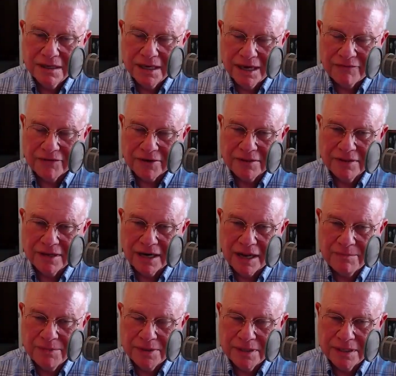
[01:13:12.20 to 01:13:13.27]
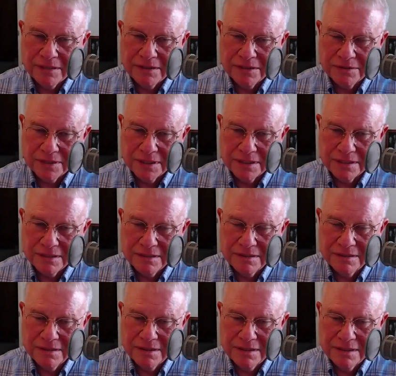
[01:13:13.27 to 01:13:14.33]
effort that I put into it,
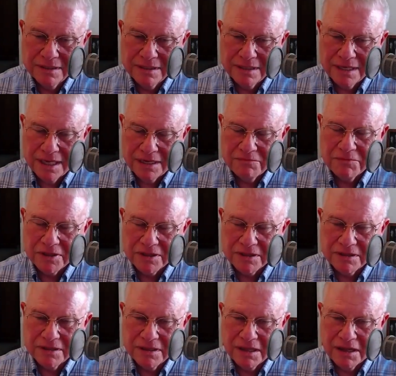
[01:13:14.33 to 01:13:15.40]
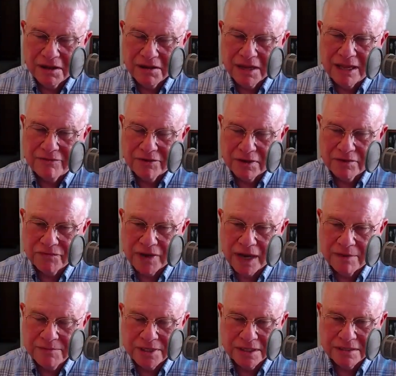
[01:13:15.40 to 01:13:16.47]
and with a level of
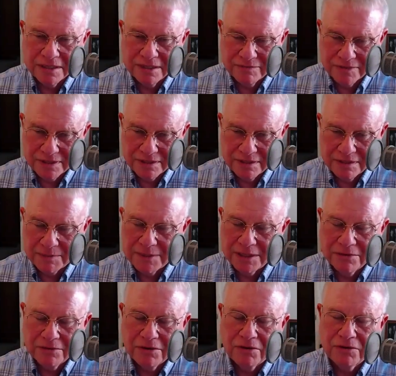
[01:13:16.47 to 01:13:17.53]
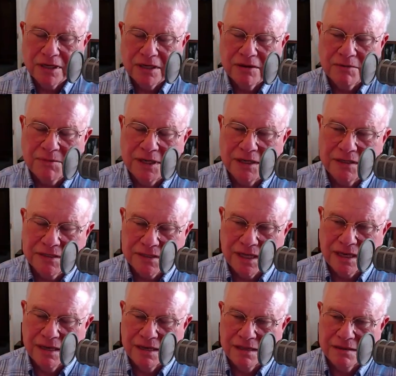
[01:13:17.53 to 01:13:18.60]
objectivity. I mean, you don't hear me
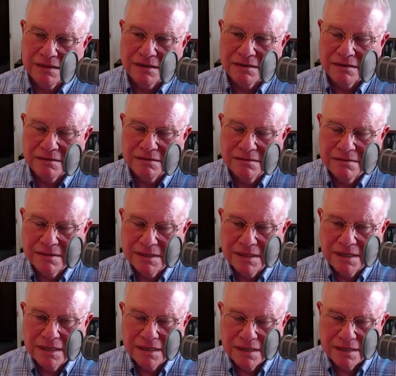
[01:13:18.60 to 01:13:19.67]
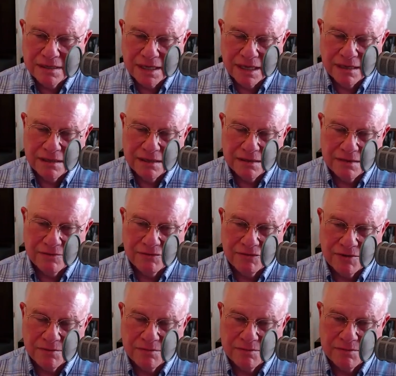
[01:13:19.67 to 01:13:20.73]
saying that a, an alien
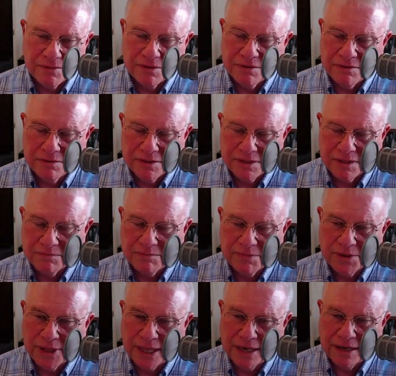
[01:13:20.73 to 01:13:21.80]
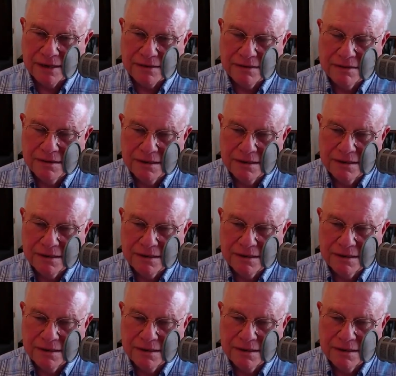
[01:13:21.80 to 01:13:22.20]
from some planet